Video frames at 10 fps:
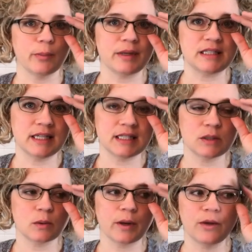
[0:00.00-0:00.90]
business,
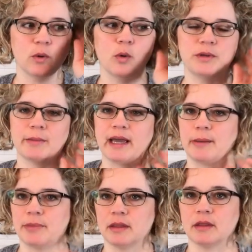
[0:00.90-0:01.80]
or what you hope to make
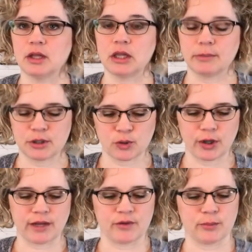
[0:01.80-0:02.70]
up the
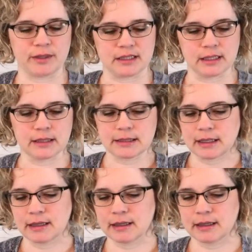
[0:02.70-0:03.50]
majority of your business.